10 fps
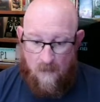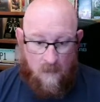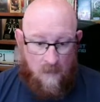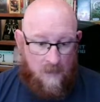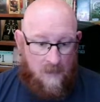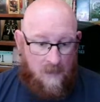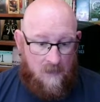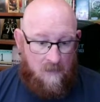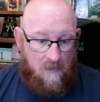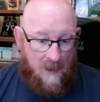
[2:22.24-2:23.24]
We're going to
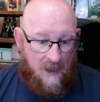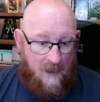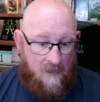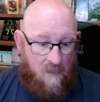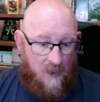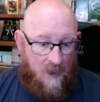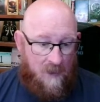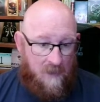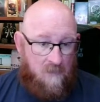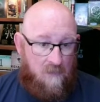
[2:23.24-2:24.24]
do that
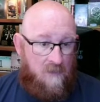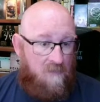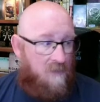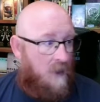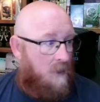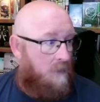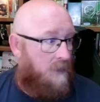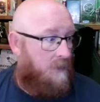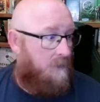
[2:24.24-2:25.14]
by doing the following.